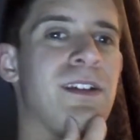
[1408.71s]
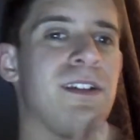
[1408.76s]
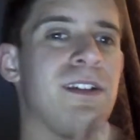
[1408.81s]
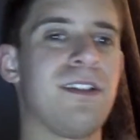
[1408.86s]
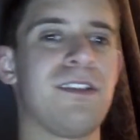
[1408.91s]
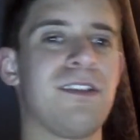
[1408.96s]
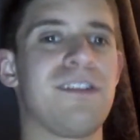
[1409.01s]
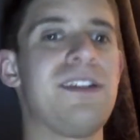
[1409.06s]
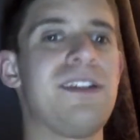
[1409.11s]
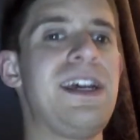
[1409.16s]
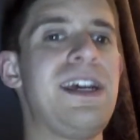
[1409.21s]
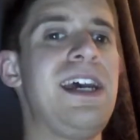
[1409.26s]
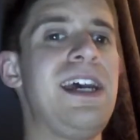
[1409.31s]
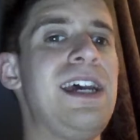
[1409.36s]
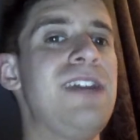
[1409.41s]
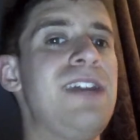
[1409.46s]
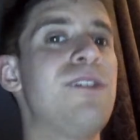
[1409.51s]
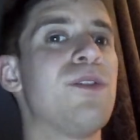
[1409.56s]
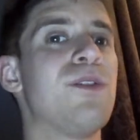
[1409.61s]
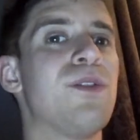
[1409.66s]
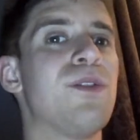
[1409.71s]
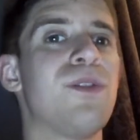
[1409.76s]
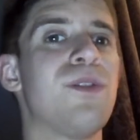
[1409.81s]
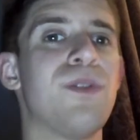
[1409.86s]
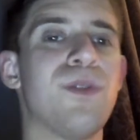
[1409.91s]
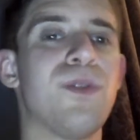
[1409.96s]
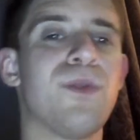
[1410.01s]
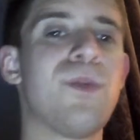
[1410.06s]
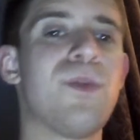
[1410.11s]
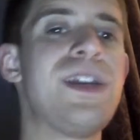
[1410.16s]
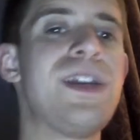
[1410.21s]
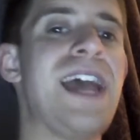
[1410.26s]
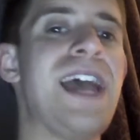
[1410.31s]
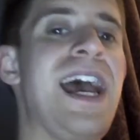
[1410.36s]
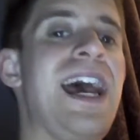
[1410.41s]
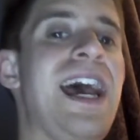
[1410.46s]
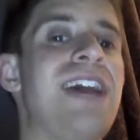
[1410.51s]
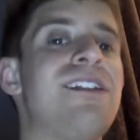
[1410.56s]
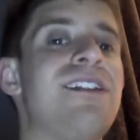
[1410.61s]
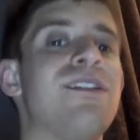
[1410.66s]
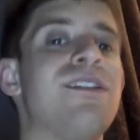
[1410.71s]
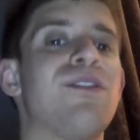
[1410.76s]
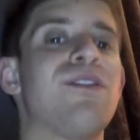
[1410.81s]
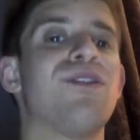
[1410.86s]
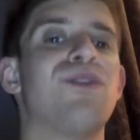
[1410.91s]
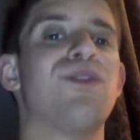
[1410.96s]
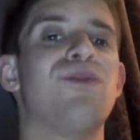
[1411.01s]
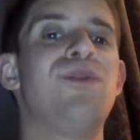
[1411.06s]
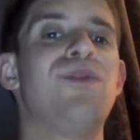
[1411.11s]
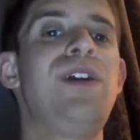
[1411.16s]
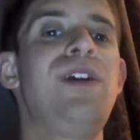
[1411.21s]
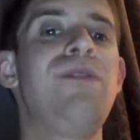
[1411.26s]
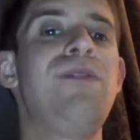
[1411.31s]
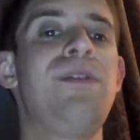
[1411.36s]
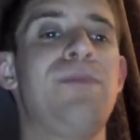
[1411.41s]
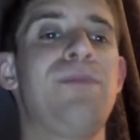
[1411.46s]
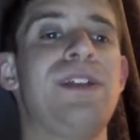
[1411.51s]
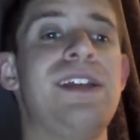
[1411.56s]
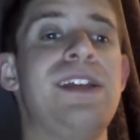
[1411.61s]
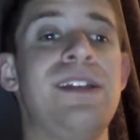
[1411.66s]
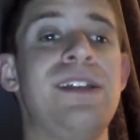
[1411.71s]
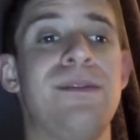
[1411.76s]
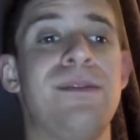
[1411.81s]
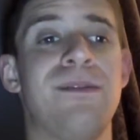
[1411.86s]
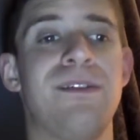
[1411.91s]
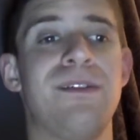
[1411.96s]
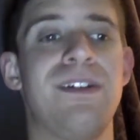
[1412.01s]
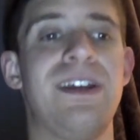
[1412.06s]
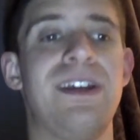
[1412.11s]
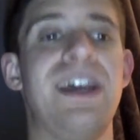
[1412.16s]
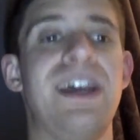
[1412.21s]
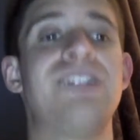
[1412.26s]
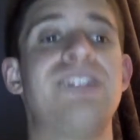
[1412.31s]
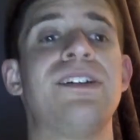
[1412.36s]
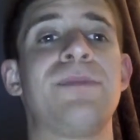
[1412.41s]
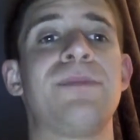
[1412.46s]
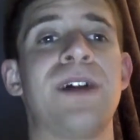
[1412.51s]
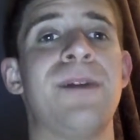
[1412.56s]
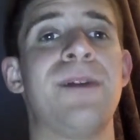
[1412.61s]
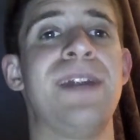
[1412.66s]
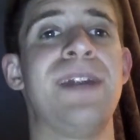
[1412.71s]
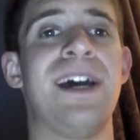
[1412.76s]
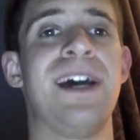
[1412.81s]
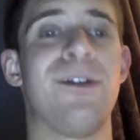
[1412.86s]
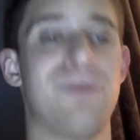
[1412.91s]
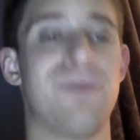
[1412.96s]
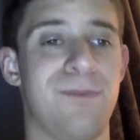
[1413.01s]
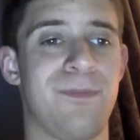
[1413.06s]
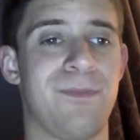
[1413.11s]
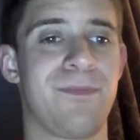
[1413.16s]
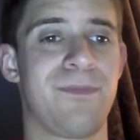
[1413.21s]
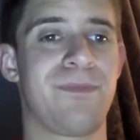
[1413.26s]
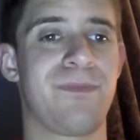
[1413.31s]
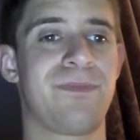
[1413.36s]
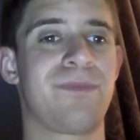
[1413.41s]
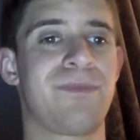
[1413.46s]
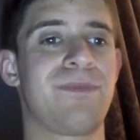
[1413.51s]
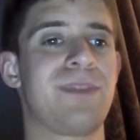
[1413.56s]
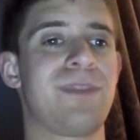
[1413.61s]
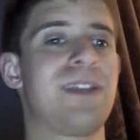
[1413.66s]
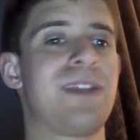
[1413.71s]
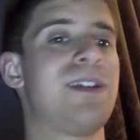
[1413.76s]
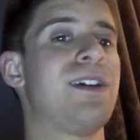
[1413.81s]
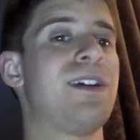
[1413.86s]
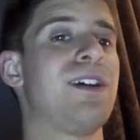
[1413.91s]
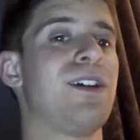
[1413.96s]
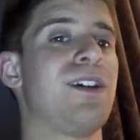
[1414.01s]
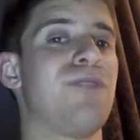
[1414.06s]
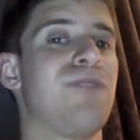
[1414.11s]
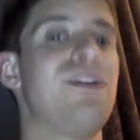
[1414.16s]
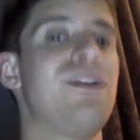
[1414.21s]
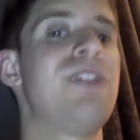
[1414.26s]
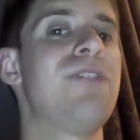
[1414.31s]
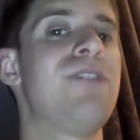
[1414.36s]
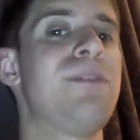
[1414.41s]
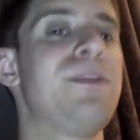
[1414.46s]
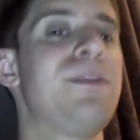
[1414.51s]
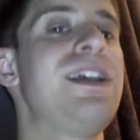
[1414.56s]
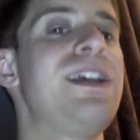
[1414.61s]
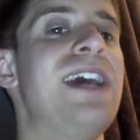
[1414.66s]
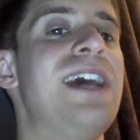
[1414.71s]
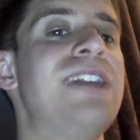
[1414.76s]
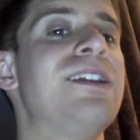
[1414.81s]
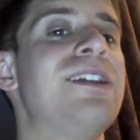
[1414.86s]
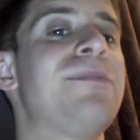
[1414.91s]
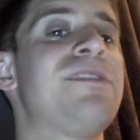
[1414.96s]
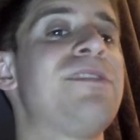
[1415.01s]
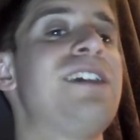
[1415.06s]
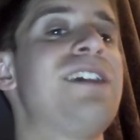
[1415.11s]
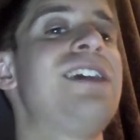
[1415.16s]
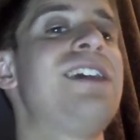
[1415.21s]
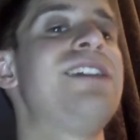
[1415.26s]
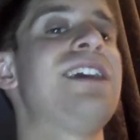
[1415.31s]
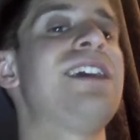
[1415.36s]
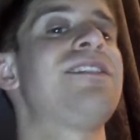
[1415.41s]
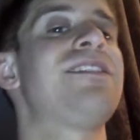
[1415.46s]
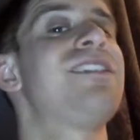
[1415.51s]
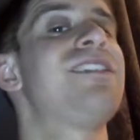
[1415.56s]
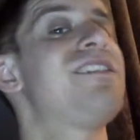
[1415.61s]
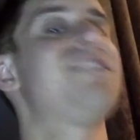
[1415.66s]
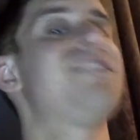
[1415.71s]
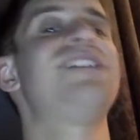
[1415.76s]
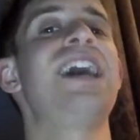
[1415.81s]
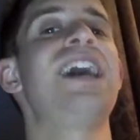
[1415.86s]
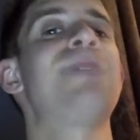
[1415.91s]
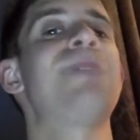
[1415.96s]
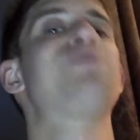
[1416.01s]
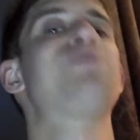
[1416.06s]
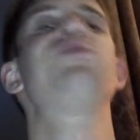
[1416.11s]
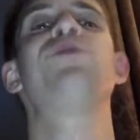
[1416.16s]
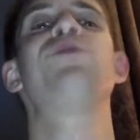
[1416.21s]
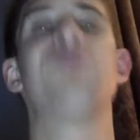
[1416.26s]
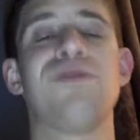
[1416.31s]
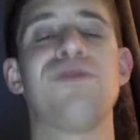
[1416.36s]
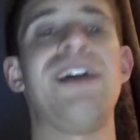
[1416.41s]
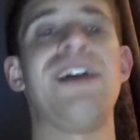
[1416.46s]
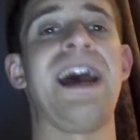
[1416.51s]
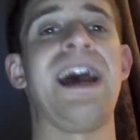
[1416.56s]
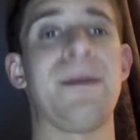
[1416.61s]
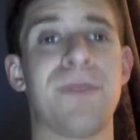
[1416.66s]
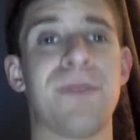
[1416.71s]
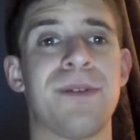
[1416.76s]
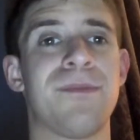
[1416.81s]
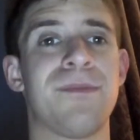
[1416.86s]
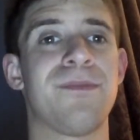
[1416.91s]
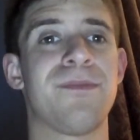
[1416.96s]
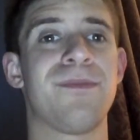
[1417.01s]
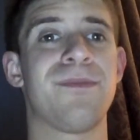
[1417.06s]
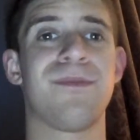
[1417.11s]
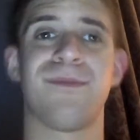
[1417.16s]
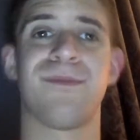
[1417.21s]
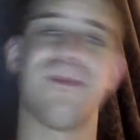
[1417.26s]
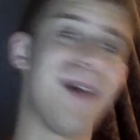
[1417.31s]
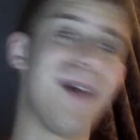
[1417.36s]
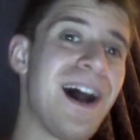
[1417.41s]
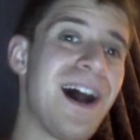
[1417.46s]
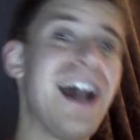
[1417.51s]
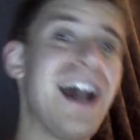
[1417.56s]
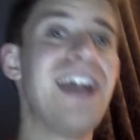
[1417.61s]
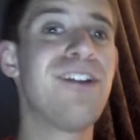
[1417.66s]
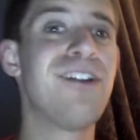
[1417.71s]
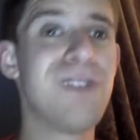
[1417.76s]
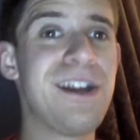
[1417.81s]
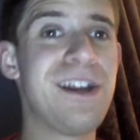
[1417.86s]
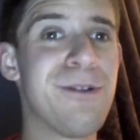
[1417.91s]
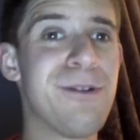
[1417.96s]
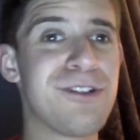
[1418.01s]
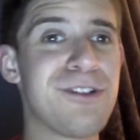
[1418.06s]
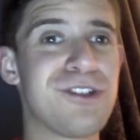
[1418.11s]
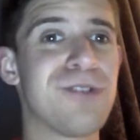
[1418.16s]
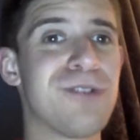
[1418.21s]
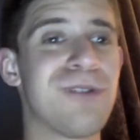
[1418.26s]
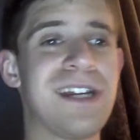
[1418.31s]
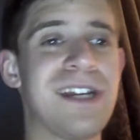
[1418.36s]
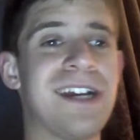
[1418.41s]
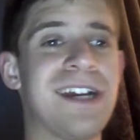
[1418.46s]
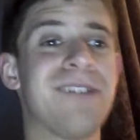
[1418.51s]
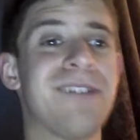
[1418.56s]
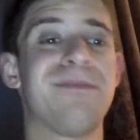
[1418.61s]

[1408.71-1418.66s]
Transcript: So then we had Rhea Ripley end up coming out. Rhea Ripley ended up saying that this is absolute crap. I agree with you, Rhea.